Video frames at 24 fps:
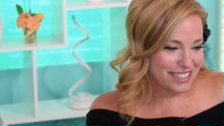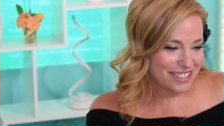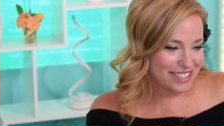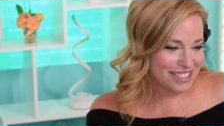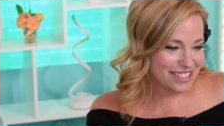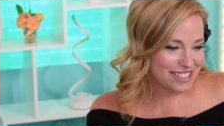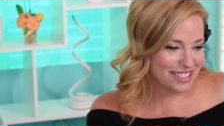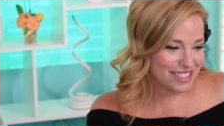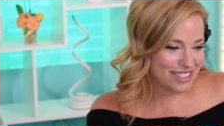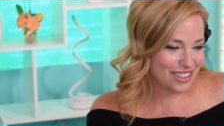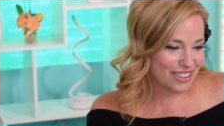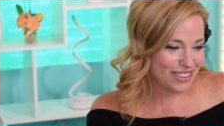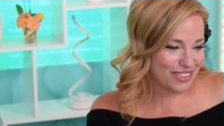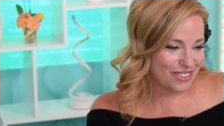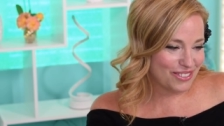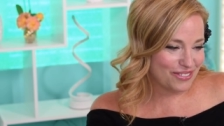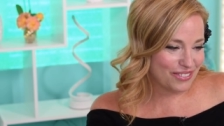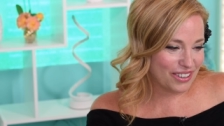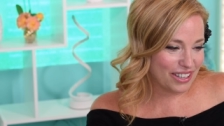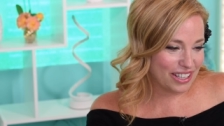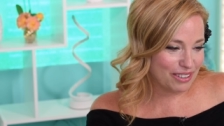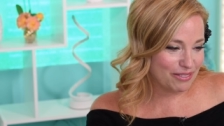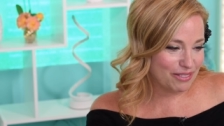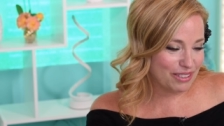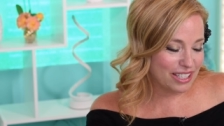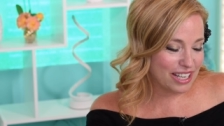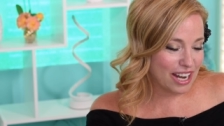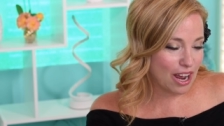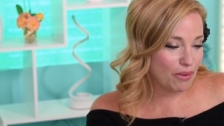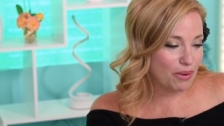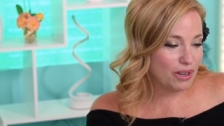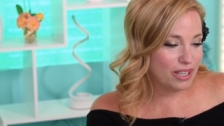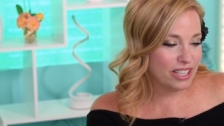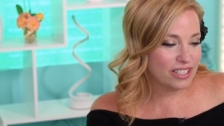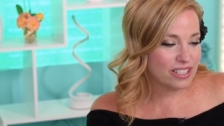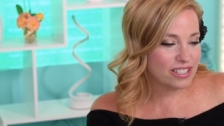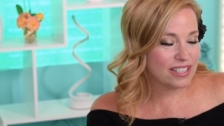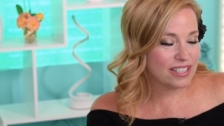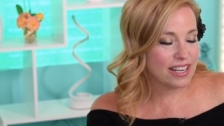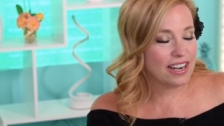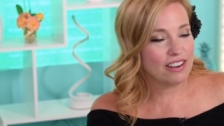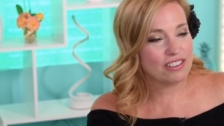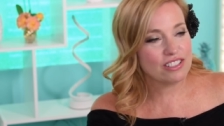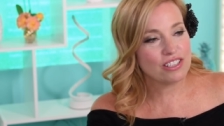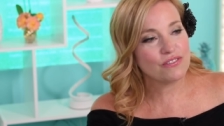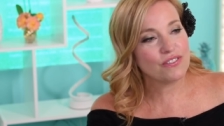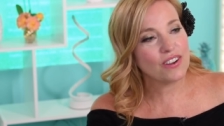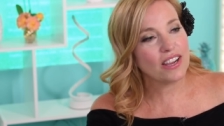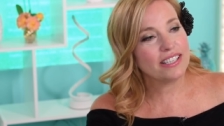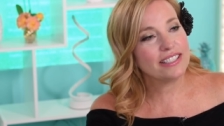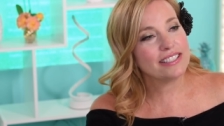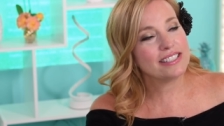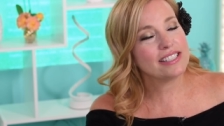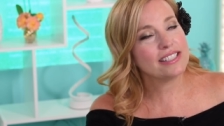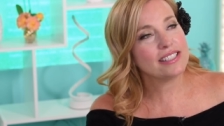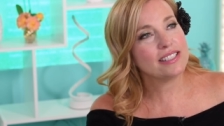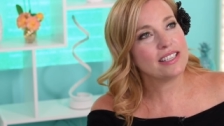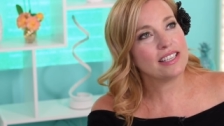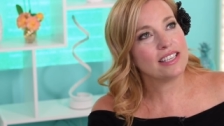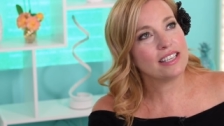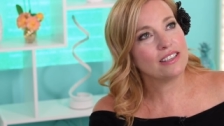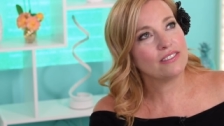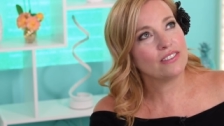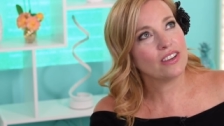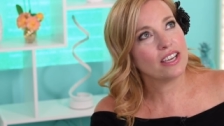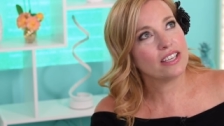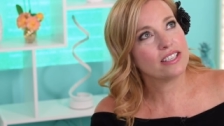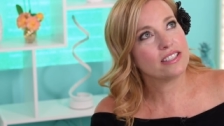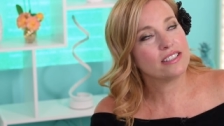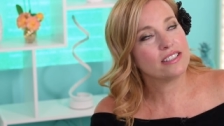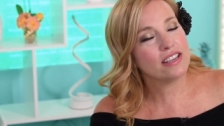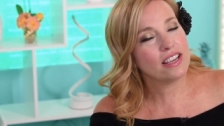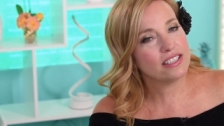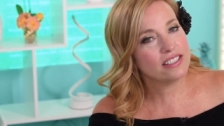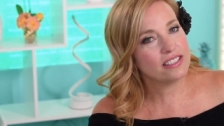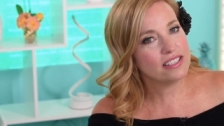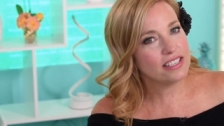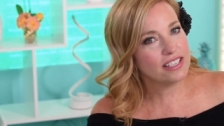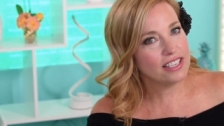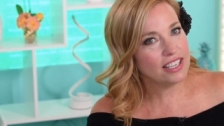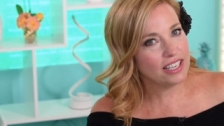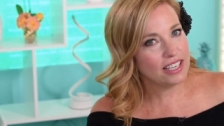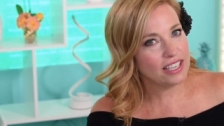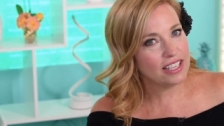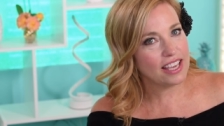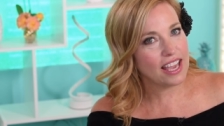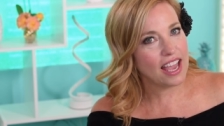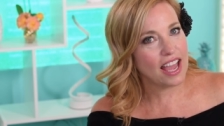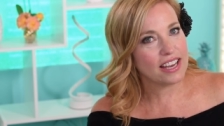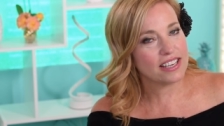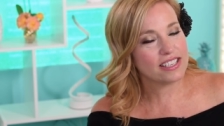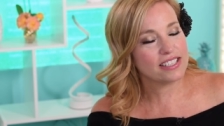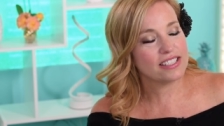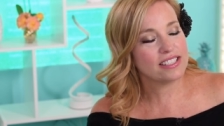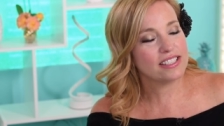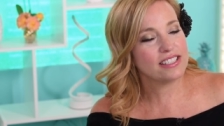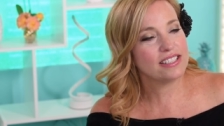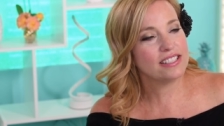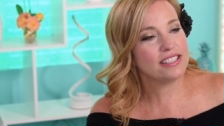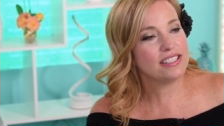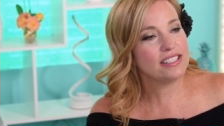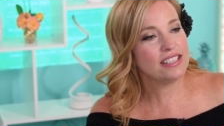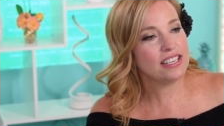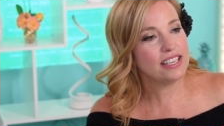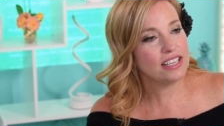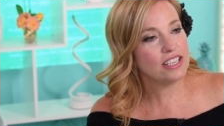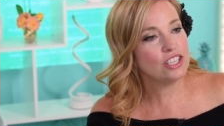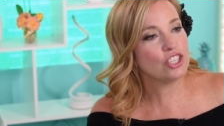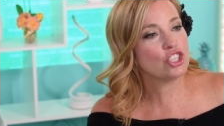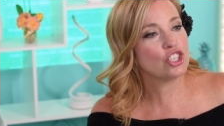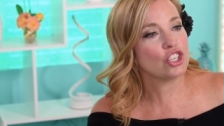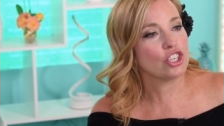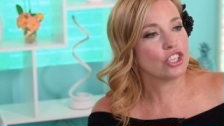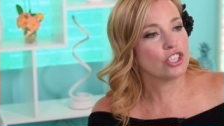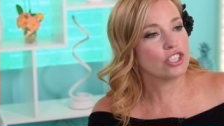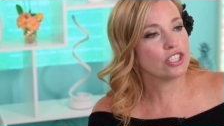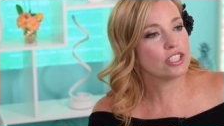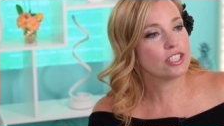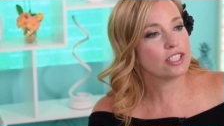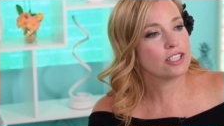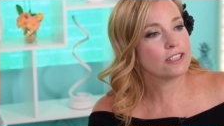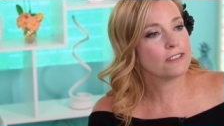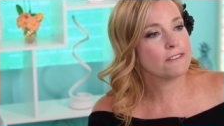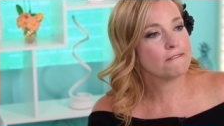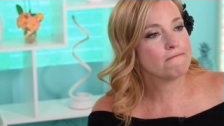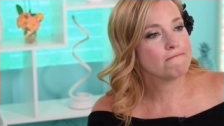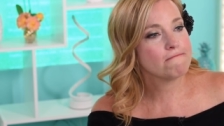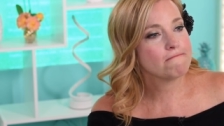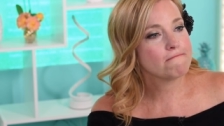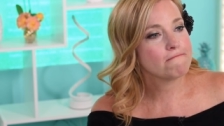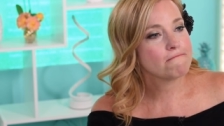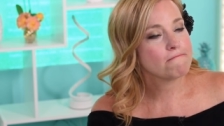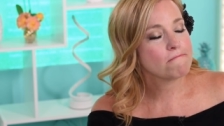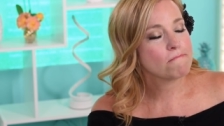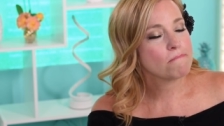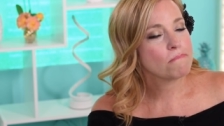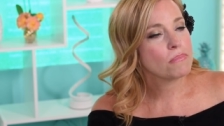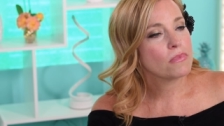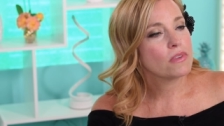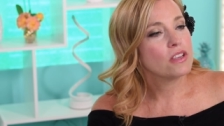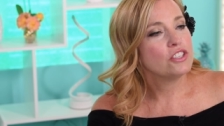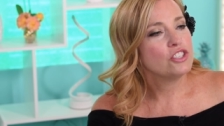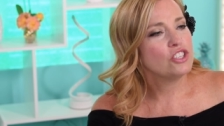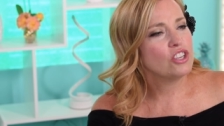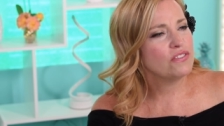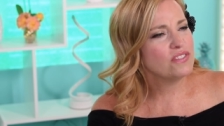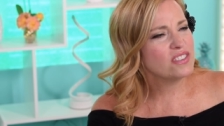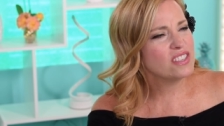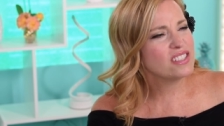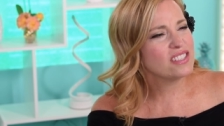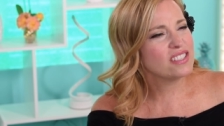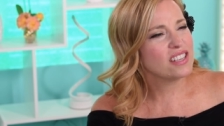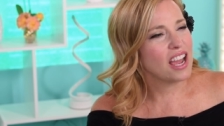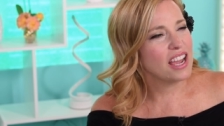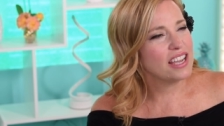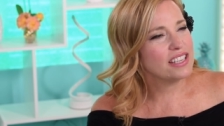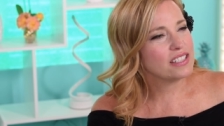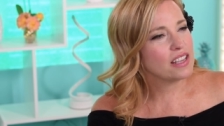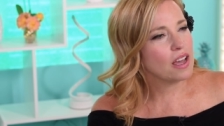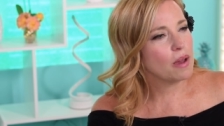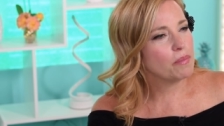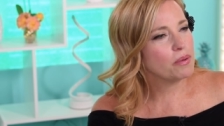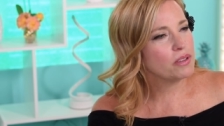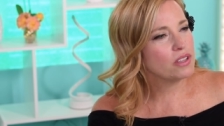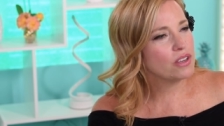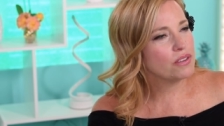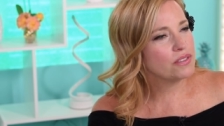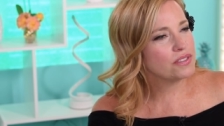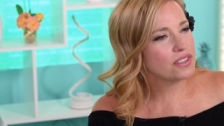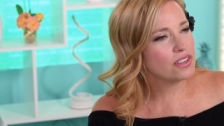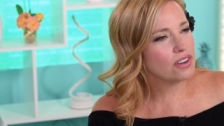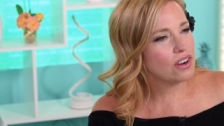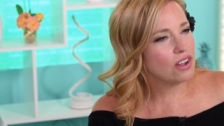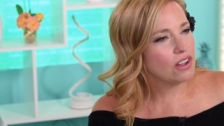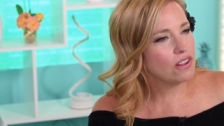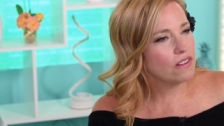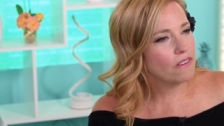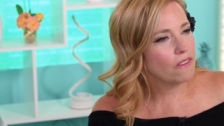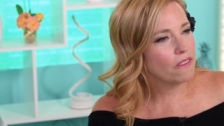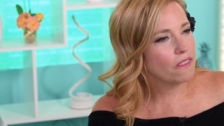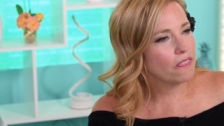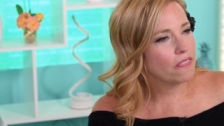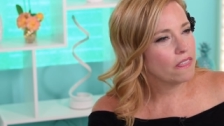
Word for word: So funny. We, now we need to set out to find Steve a, a kitty cat t-shirt. Do you have to size up in those at all?